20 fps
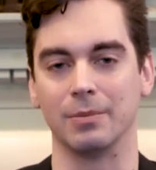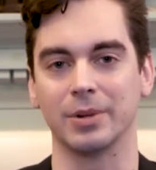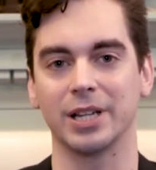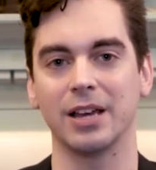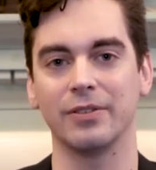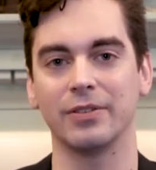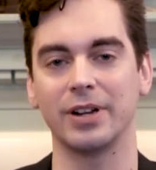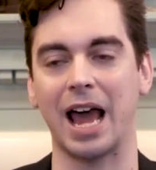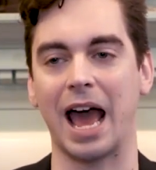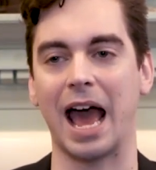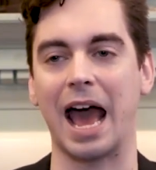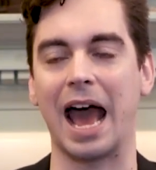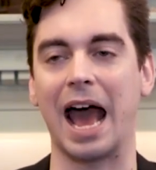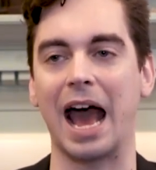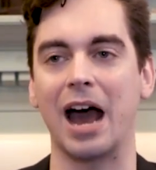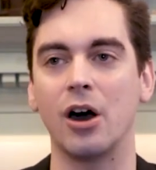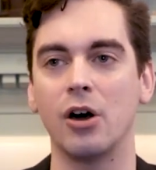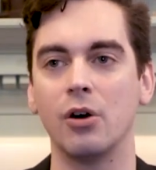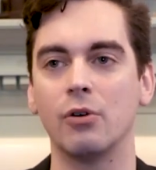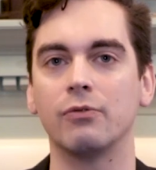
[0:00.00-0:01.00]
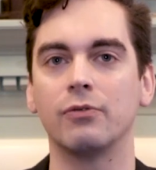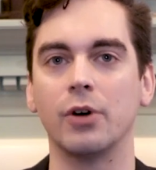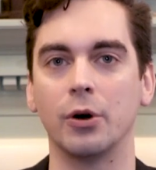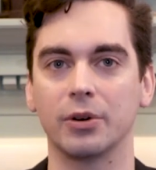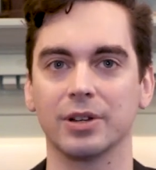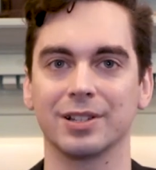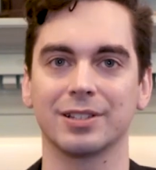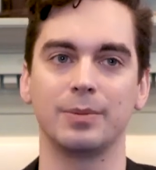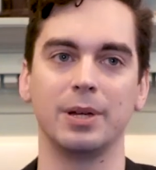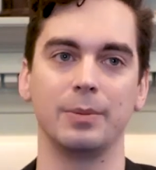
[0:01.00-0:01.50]
given how
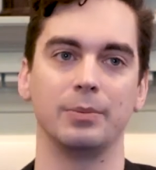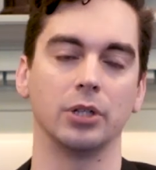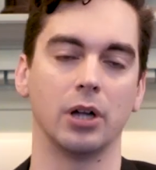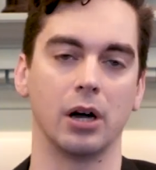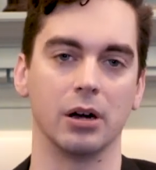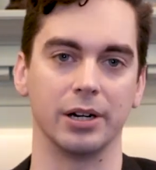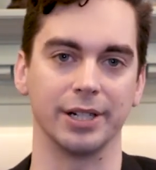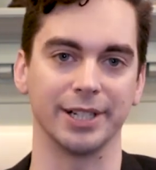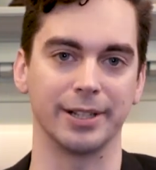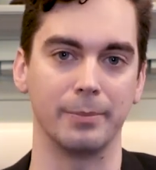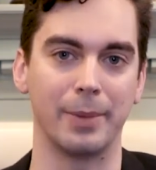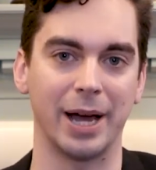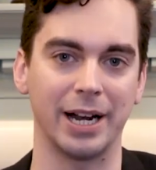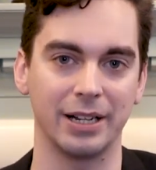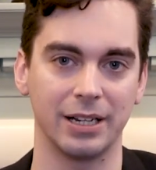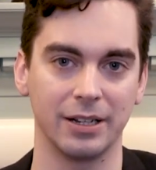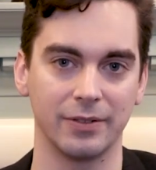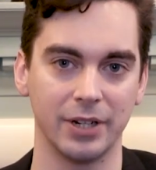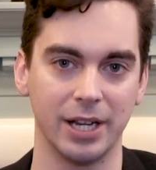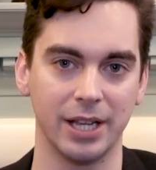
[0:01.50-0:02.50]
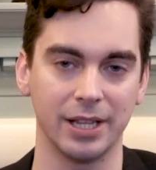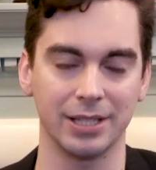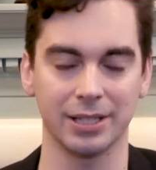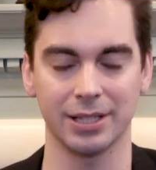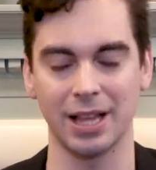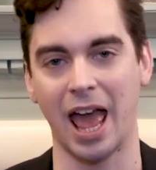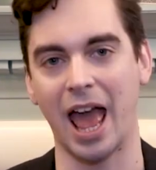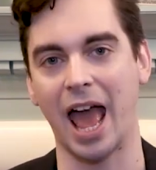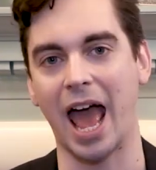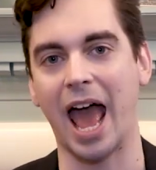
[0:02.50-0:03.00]
focused people are on
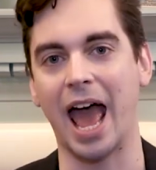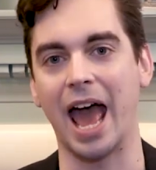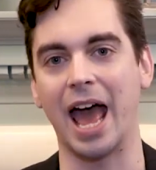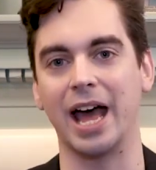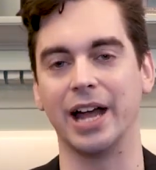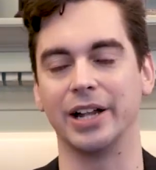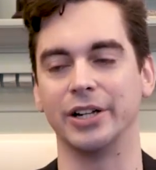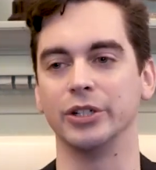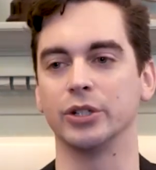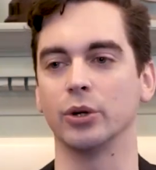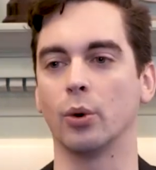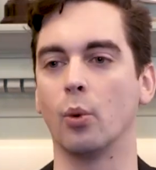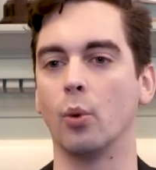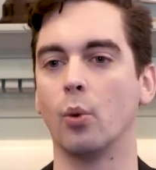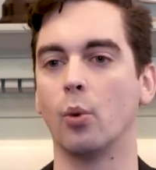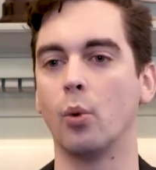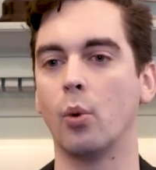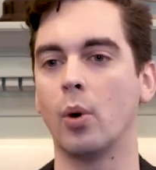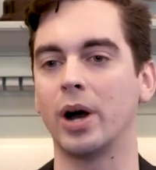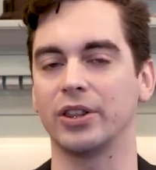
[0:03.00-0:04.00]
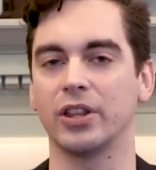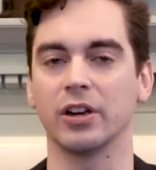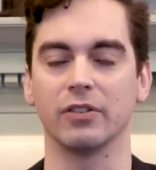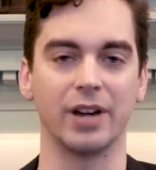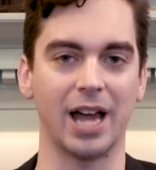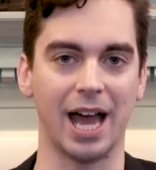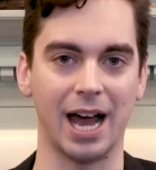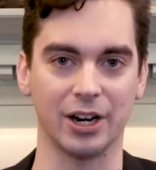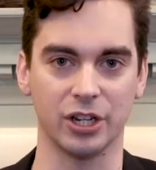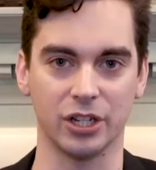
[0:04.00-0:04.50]
competitiveness and what their
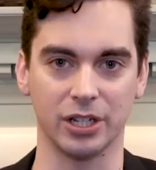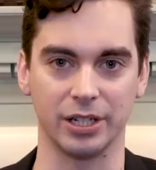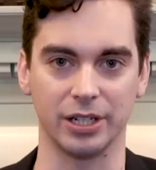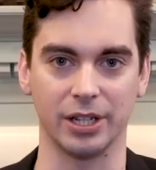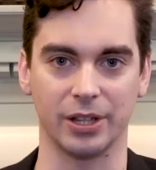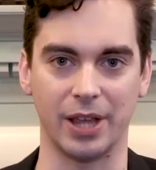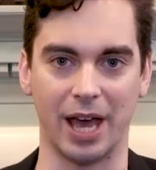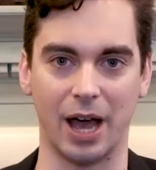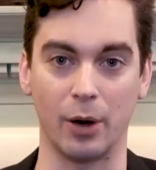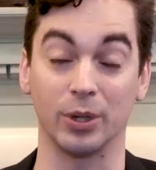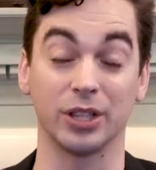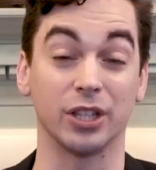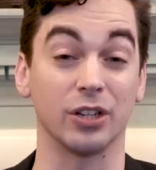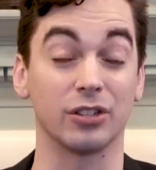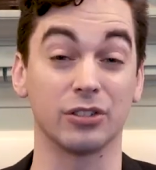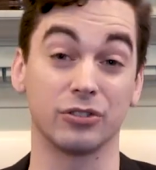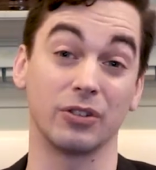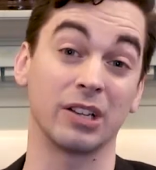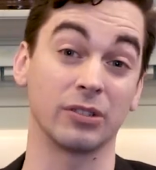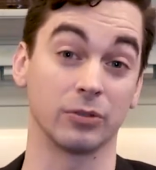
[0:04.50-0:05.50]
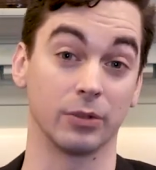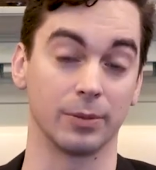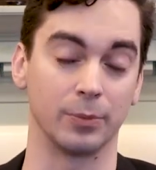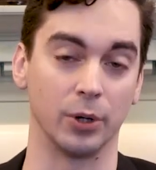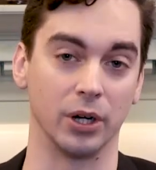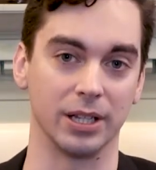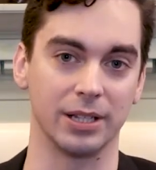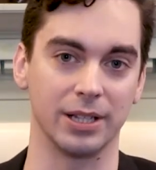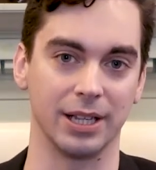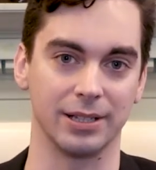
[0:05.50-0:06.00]
reaction to that, what their stress
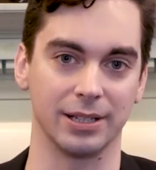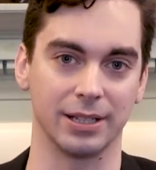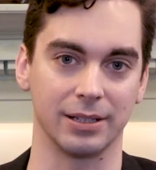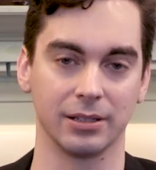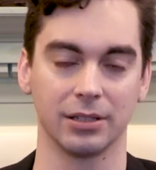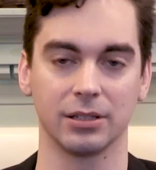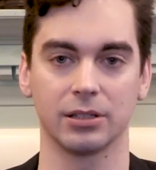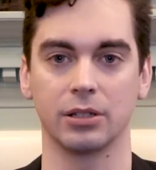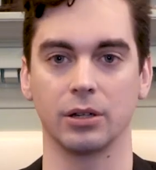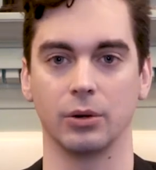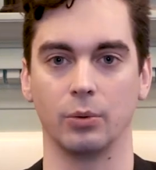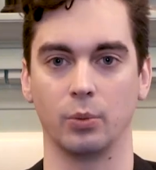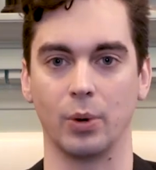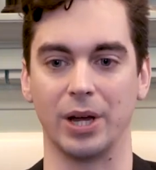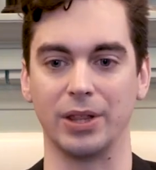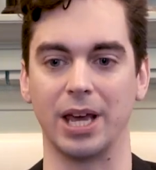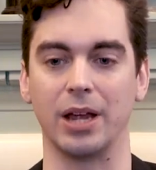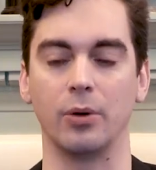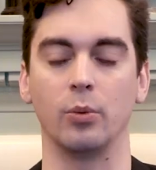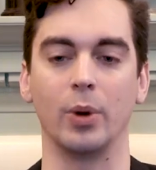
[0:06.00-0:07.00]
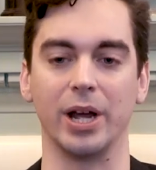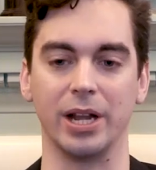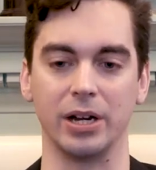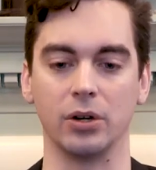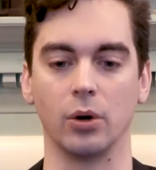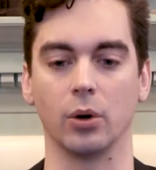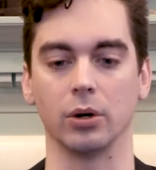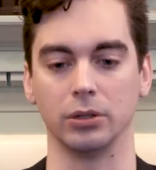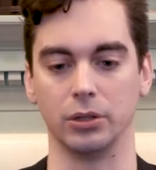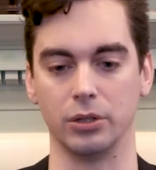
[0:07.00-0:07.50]
response is to when they
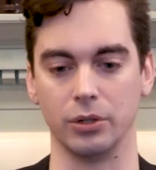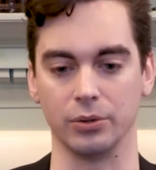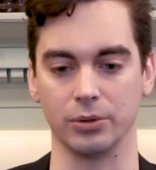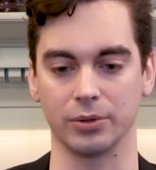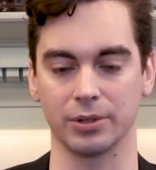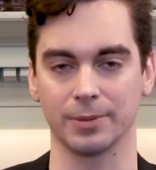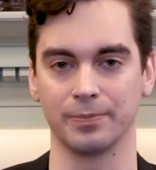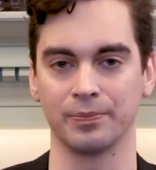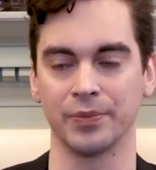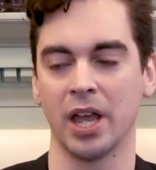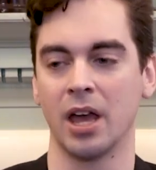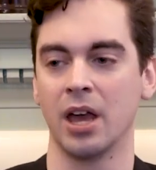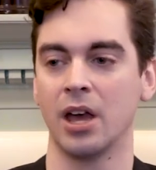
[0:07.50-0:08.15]
win or lose.